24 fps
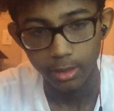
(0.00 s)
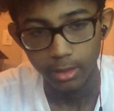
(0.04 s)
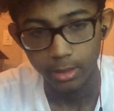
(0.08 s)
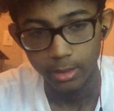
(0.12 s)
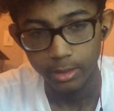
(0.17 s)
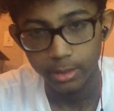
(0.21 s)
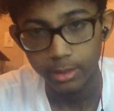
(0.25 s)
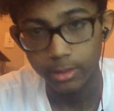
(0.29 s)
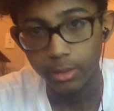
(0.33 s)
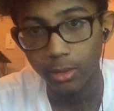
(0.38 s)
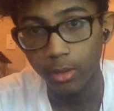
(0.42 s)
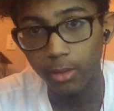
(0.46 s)

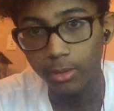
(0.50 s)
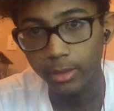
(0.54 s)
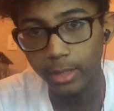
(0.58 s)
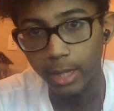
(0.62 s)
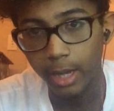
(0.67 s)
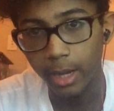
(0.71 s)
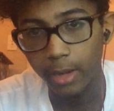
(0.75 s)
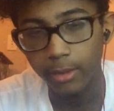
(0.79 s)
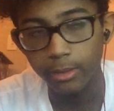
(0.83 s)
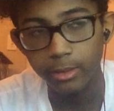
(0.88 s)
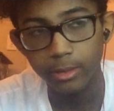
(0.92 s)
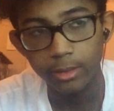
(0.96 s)
slow
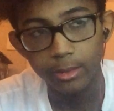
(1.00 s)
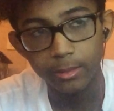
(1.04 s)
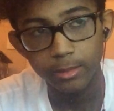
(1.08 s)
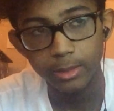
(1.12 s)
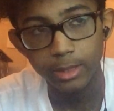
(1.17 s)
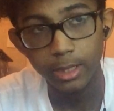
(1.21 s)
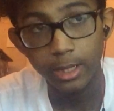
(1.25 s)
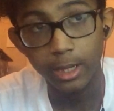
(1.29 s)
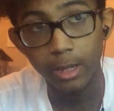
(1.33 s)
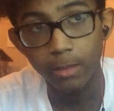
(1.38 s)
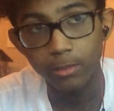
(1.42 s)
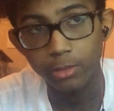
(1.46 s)
down, you know what I'm
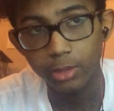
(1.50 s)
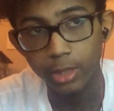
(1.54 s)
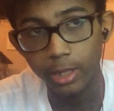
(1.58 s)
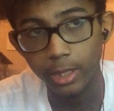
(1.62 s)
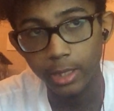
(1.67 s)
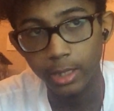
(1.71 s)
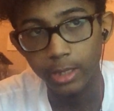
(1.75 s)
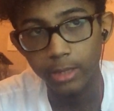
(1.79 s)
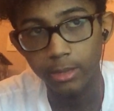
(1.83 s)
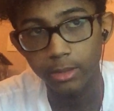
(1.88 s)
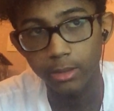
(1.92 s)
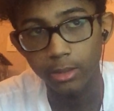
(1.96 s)
saying, I'm trying
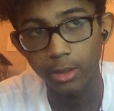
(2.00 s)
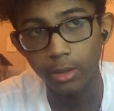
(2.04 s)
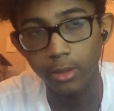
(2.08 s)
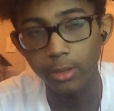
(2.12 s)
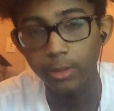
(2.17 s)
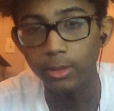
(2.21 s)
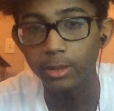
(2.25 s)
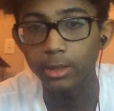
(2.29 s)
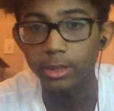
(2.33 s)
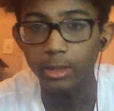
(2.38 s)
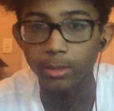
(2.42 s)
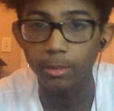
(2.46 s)
to get to know
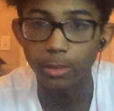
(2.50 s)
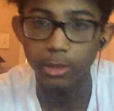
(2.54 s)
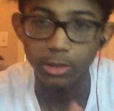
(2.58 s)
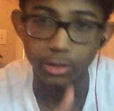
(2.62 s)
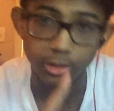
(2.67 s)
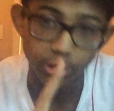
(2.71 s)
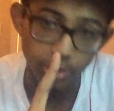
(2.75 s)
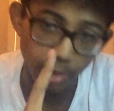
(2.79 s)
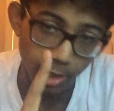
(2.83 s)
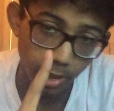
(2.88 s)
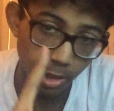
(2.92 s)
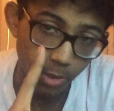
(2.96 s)
you, is the
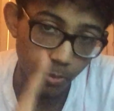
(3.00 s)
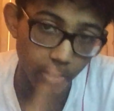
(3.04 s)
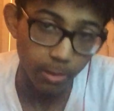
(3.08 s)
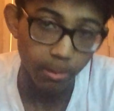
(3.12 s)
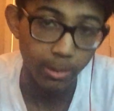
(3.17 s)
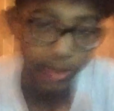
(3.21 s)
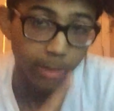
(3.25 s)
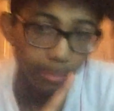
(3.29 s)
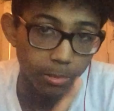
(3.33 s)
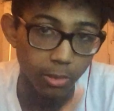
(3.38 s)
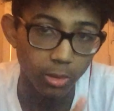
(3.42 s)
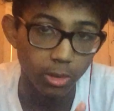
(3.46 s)
most genuine
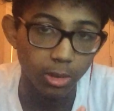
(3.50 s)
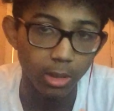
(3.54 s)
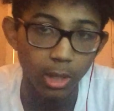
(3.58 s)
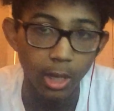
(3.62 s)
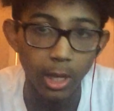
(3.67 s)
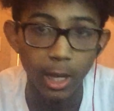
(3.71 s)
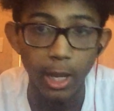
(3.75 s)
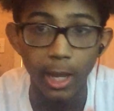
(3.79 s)
people.